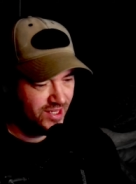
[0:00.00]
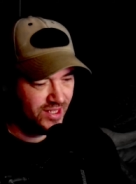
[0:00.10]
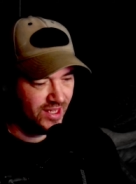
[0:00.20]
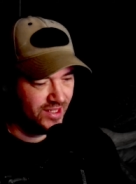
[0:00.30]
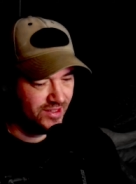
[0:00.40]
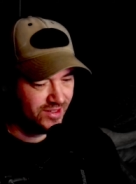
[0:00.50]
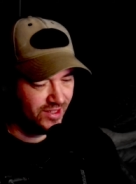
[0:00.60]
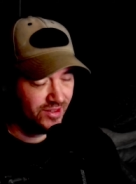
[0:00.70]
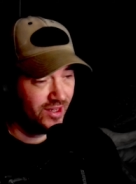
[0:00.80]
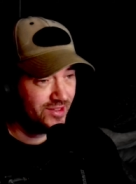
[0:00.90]
In the end,
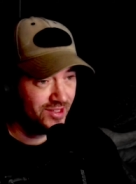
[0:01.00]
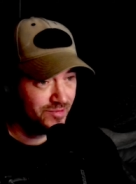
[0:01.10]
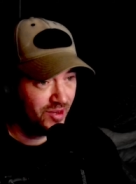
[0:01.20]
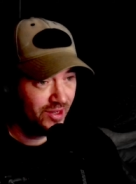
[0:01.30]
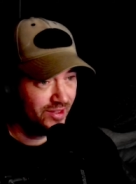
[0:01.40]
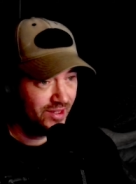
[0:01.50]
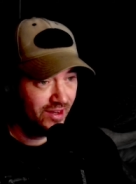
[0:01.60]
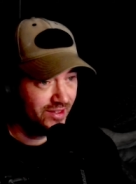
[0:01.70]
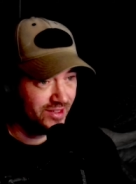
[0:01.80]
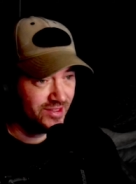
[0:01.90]
like like you see smiling
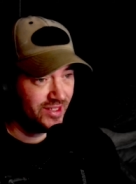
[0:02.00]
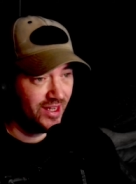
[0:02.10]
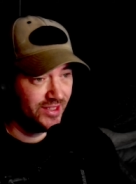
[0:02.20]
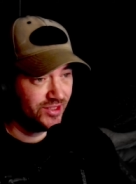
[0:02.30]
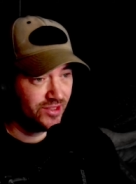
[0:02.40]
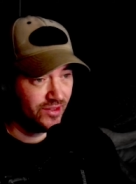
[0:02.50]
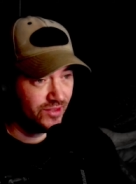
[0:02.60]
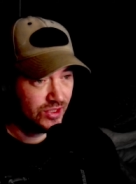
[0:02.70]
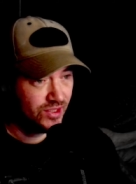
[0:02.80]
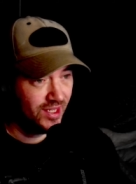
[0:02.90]
there, you can see I just
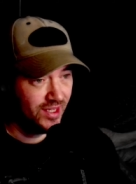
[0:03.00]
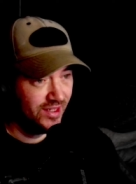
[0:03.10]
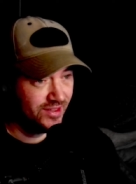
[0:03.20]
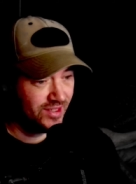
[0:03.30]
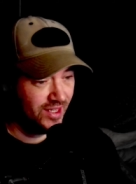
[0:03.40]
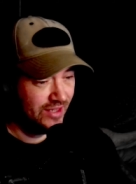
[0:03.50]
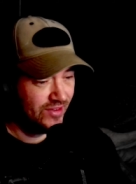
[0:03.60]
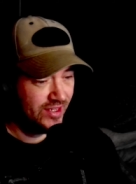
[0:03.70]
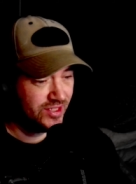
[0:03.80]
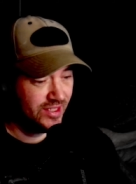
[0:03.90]
don't give a shit. It's like
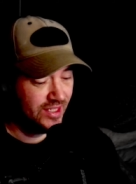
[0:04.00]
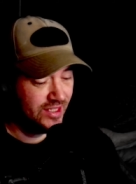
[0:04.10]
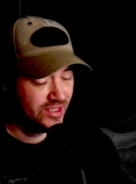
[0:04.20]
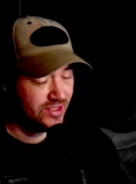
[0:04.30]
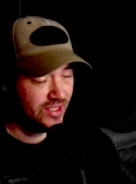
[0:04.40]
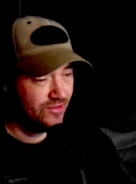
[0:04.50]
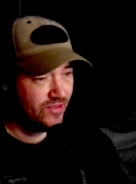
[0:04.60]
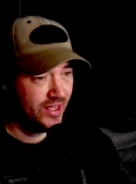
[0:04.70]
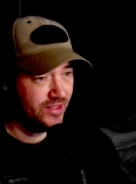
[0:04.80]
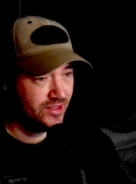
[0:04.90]
eventually it just
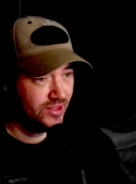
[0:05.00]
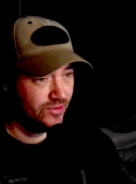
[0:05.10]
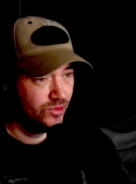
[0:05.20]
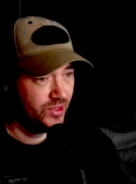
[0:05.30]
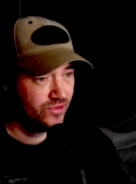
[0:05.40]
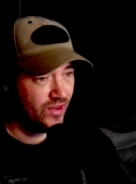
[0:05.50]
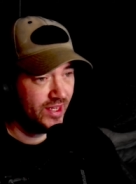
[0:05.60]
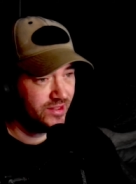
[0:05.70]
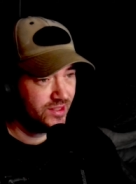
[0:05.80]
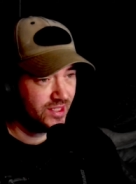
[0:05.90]
it fades. It, the noise
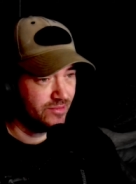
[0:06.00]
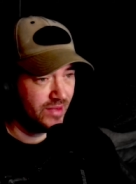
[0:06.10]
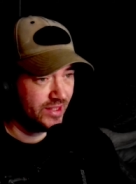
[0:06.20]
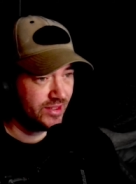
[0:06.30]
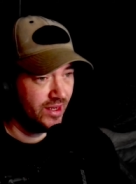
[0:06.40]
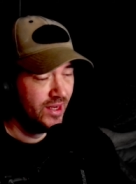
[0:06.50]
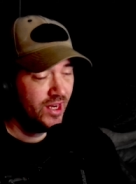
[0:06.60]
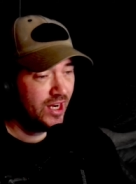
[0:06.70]
fades. It doesn't matter.